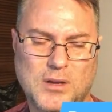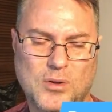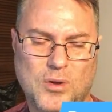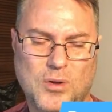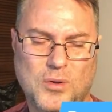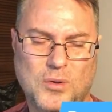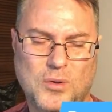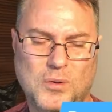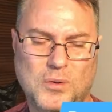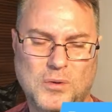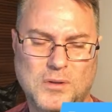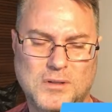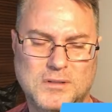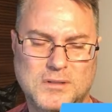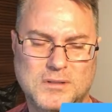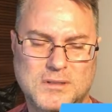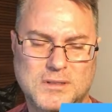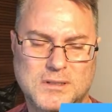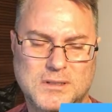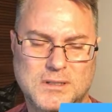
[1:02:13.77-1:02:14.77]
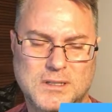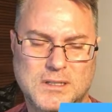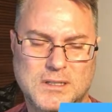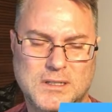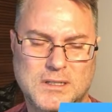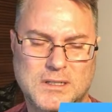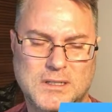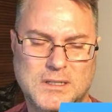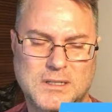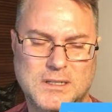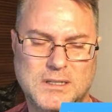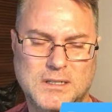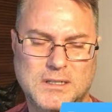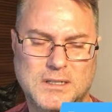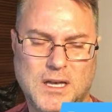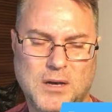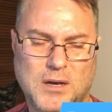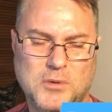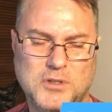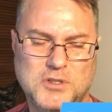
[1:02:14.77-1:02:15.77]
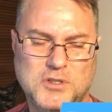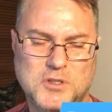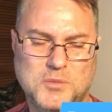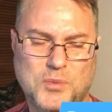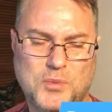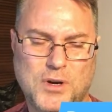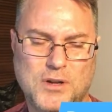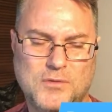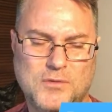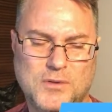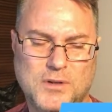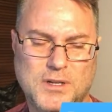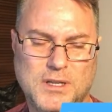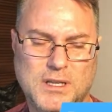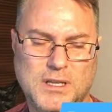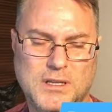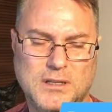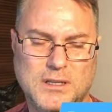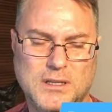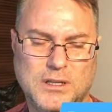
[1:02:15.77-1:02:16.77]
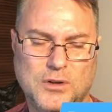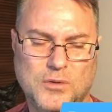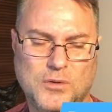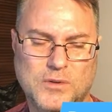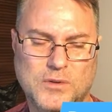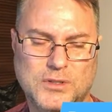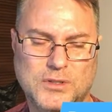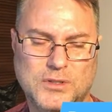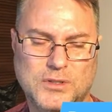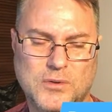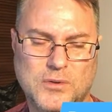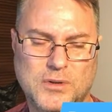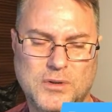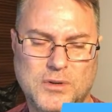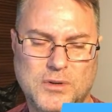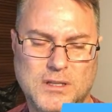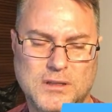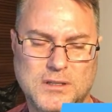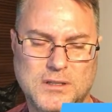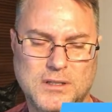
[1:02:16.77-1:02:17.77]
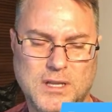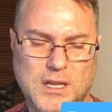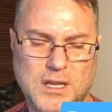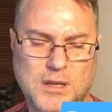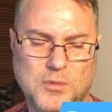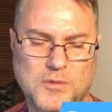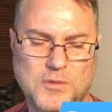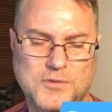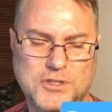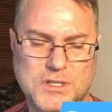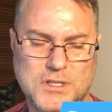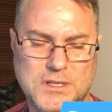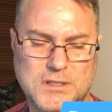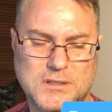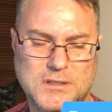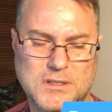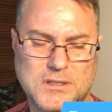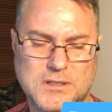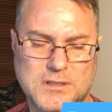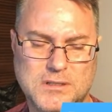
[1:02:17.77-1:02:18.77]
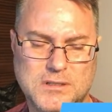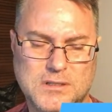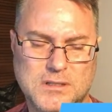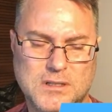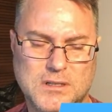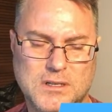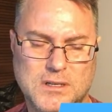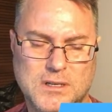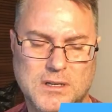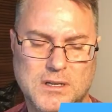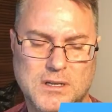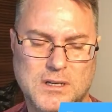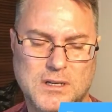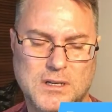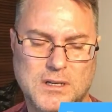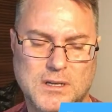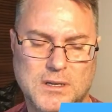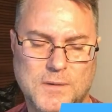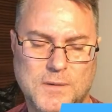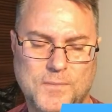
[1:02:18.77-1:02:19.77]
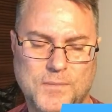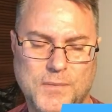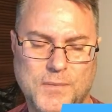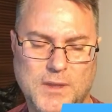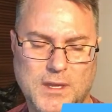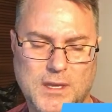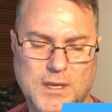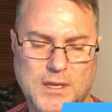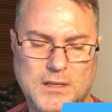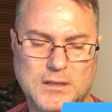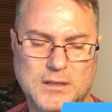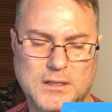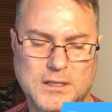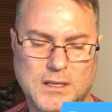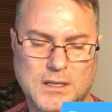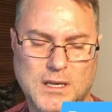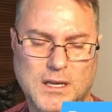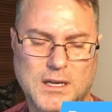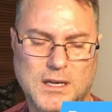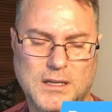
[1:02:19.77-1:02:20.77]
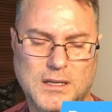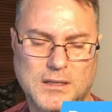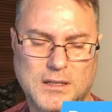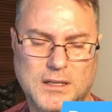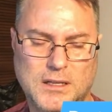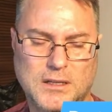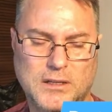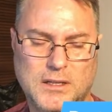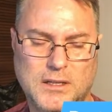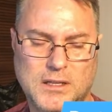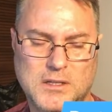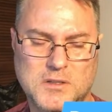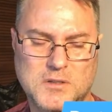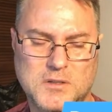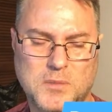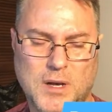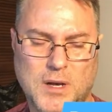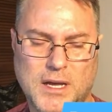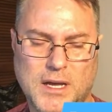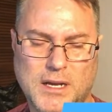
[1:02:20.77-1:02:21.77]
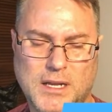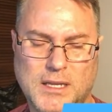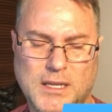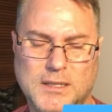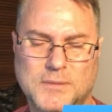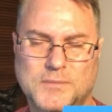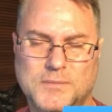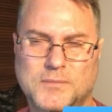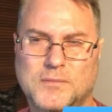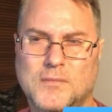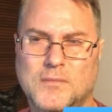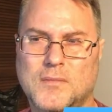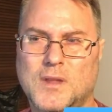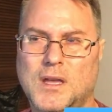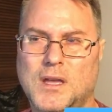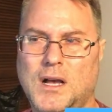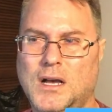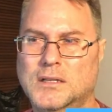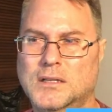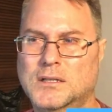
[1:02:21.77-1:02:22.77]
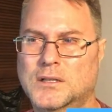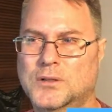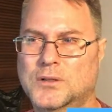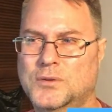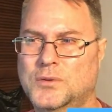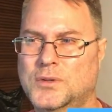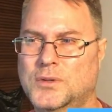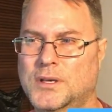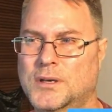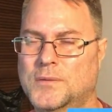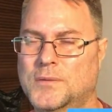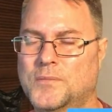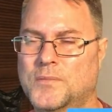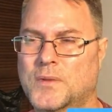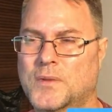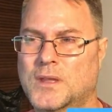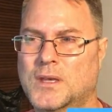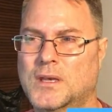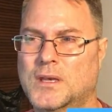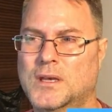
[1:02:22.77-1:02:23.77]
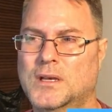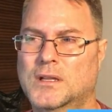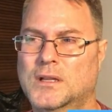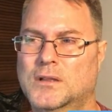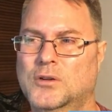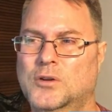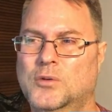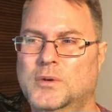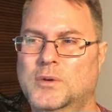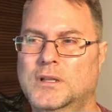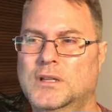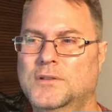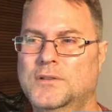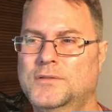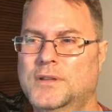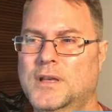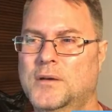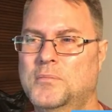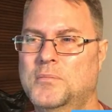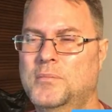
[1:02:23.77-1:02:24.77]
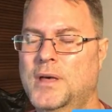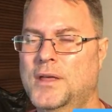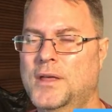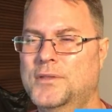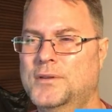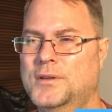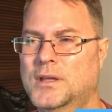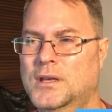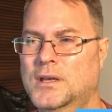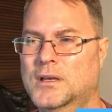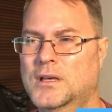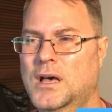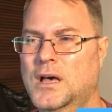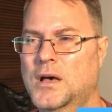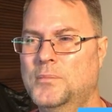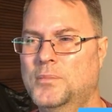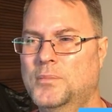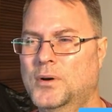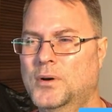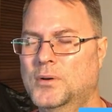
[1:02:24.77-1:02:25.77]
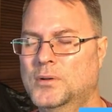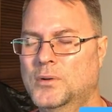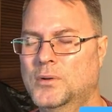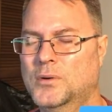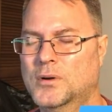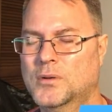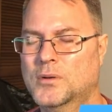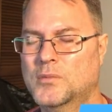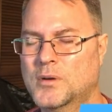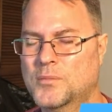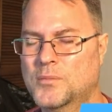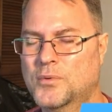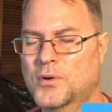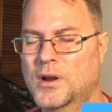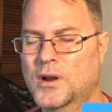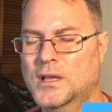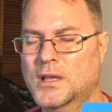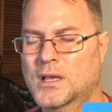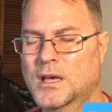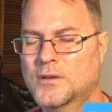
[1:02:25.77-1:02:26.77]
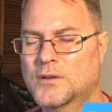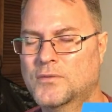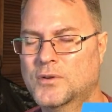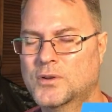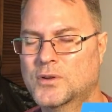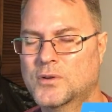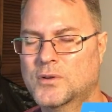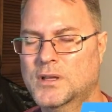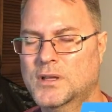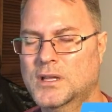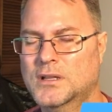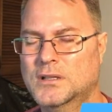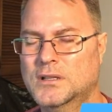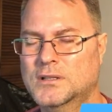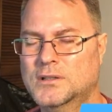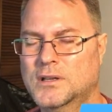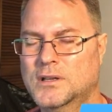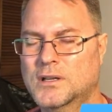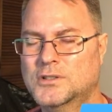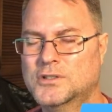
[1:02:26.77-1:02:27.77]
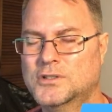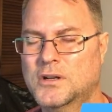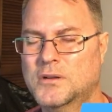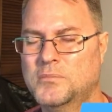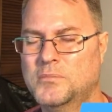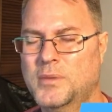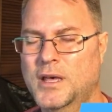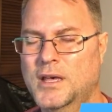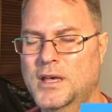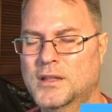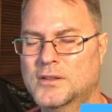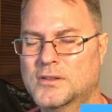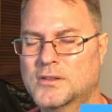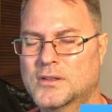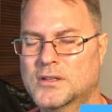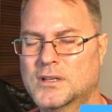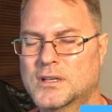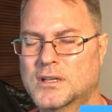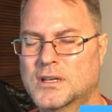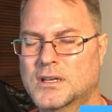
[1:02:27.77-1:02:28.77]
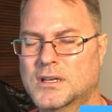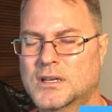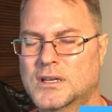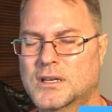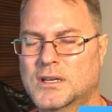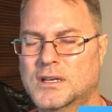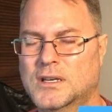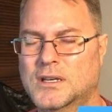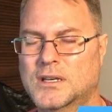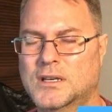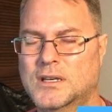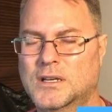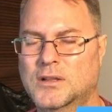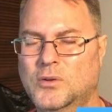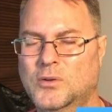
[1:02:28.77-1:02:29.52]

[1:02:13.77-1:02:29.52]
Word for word: God, we just pray for healing over Tony in the name of Jesus. Healing, God, healing in his body. Hallelujah. Lord, we lift up Beth de Acampo, Lord, and we pray, God, for your healing touch on Beth. Lord, touch her body, Lord.